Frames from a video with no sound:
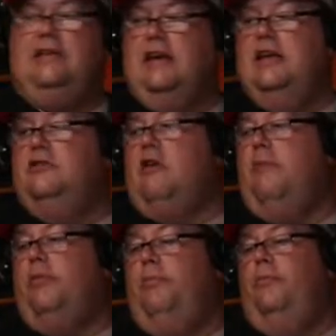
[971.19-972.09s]
I did
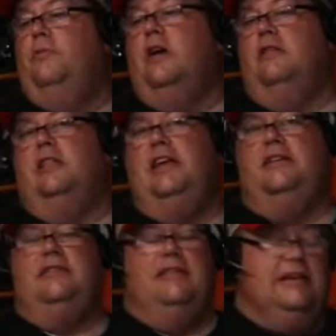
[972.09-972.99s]
drop a link
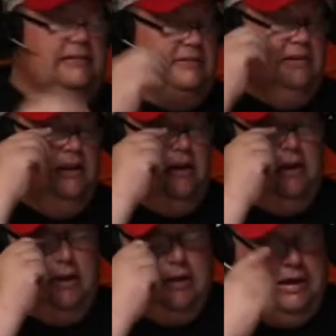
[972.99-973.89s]
to this
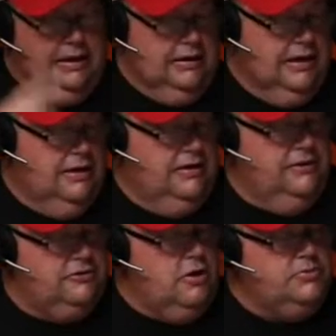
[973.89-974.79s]
in the
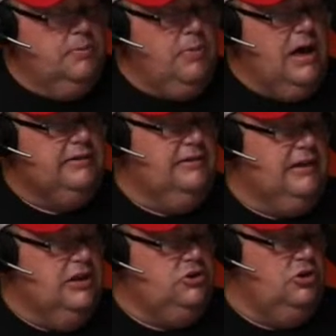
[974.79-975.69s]
description box in
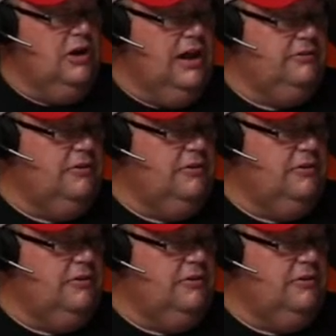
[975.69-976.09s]
case you guys are